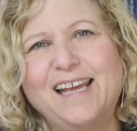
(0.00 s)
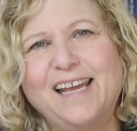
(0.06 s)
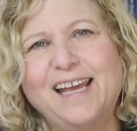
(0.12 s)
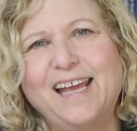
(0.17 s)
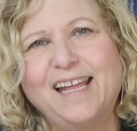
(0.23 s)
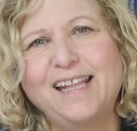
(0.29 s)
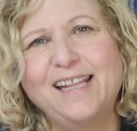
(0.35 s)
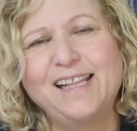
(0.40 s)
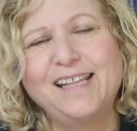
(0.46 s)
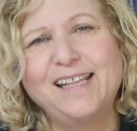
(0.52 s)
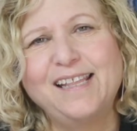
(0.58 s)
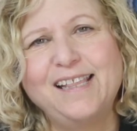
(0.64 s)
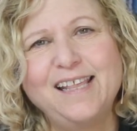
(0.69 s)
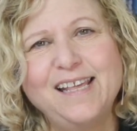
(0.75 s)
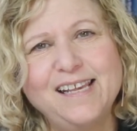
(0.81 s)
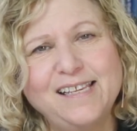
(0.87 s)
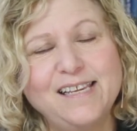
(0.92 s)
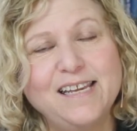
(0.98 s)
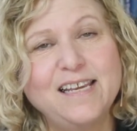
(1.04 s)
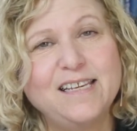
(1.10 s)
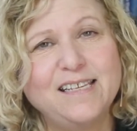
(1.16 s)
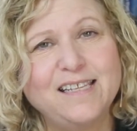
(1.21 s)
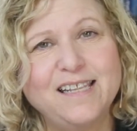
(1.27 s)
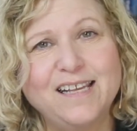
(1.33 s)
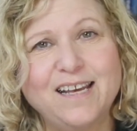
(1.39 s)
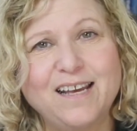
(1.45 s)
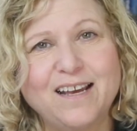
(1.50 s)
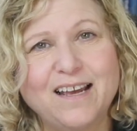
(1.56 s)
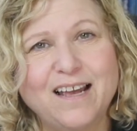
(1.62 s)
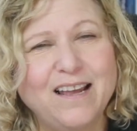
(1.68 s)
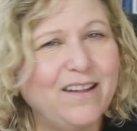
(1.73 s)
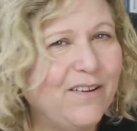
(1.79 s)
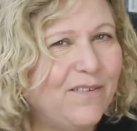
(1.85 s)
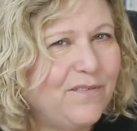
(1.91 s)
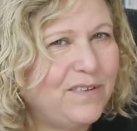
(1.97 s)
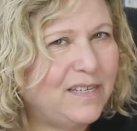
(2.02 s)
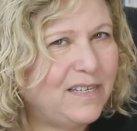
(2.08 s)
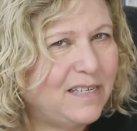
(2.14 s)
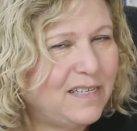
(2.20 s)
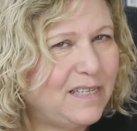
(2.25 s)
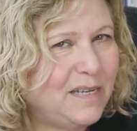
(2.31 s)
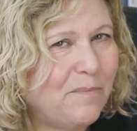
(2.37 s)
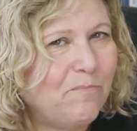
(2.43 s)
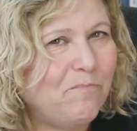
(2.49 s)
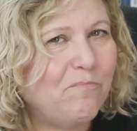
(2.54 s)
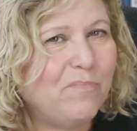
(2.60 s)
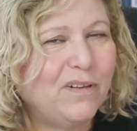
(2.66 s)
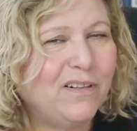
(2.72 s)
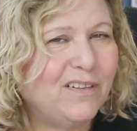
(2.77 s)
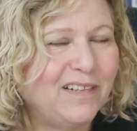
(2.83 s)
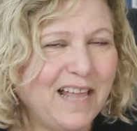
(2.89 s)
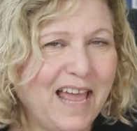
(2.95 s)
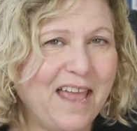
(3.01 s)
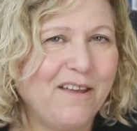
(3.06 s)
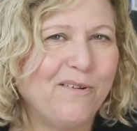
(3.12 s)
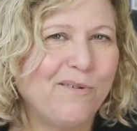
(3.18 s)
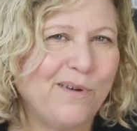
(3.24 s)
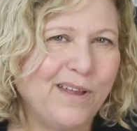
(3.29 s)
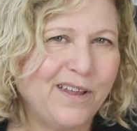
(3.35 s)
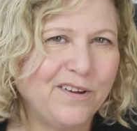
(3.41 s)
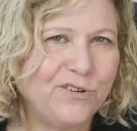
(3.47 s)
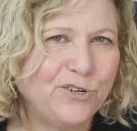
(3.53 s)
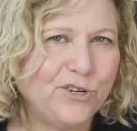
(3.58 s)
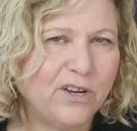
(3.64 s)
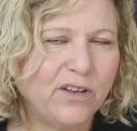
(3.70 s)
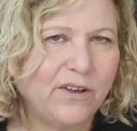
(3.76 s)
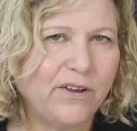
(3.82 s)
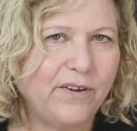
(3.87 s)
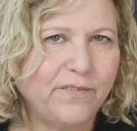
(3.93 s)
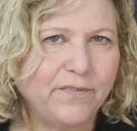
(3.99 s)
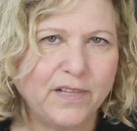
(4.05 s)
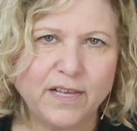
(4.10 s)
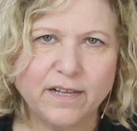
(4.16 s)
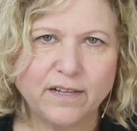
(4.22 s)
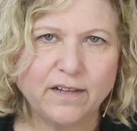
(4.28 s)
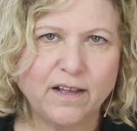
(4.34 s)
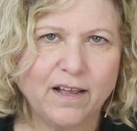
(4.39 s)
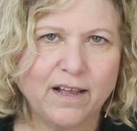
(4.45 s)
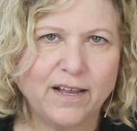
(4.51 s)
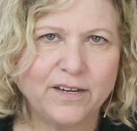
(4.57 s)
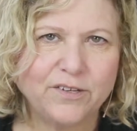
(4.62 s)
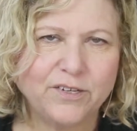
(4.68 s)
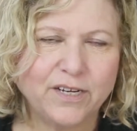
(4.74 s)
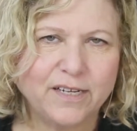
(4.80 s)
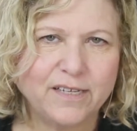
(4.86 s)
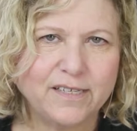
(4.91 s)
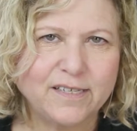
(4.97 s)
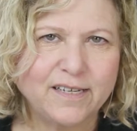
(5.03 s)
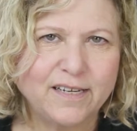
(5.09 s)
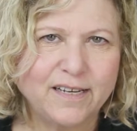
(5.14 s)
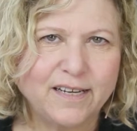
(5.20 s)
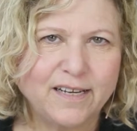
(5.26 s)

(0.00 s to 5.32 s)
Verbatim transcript: And this is the kind of simple language of the unconscious.